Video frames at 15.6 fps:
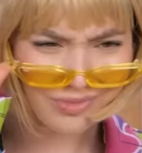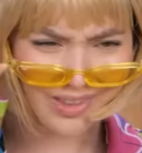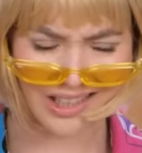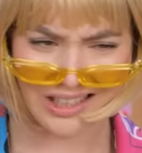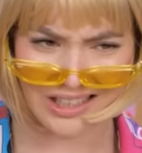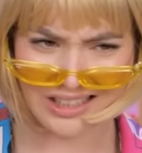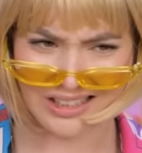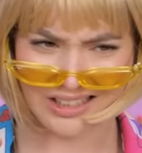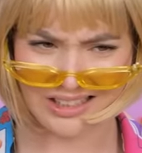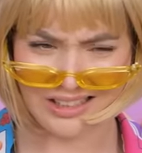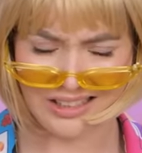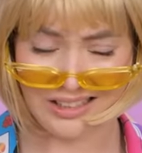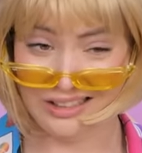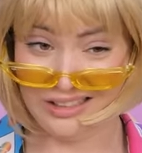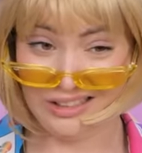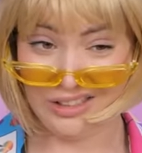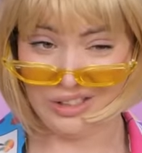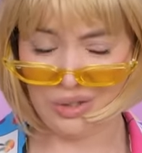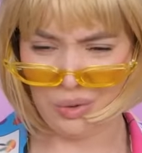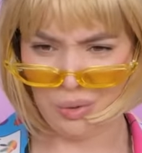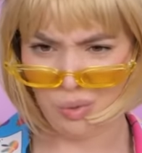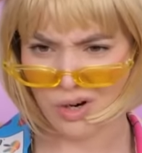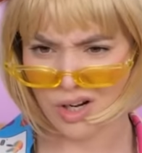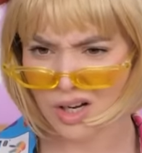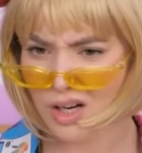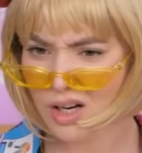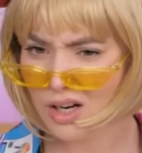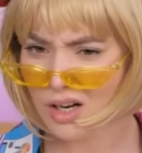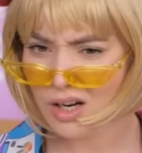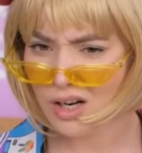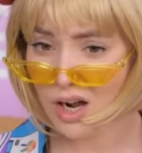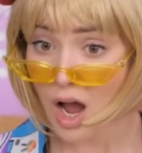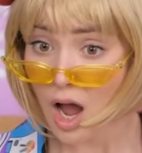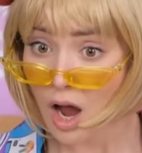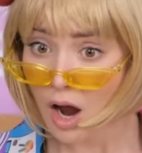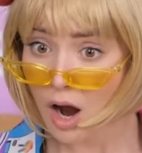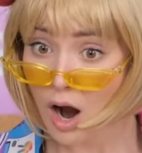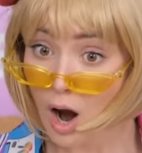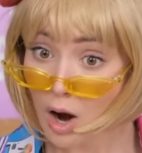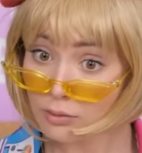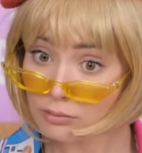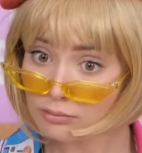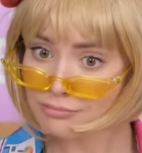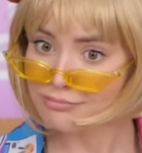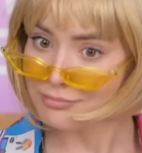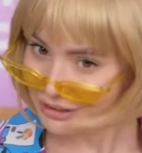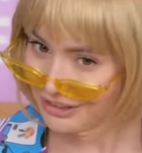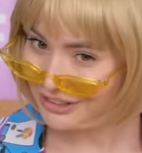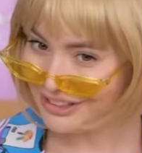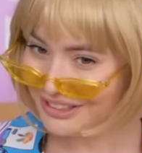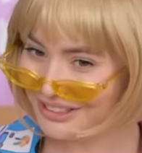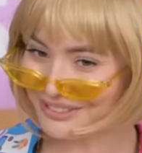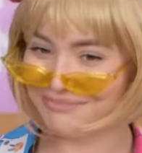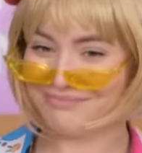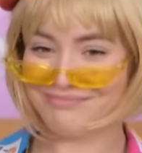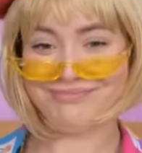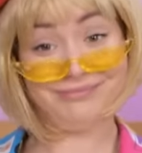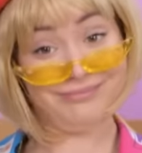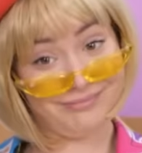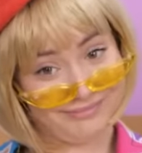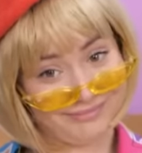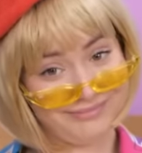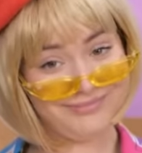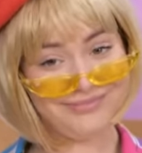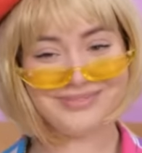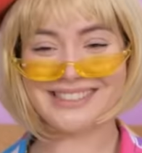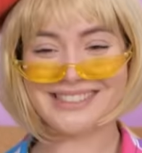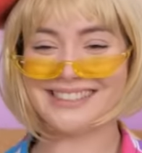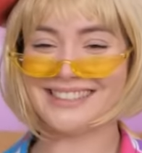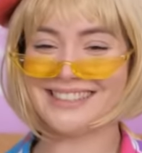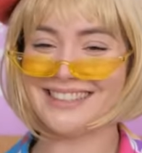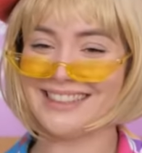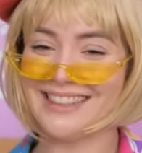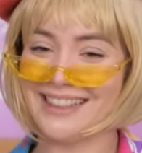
What? I don't know if that counts. Oh, but yours is great. You're the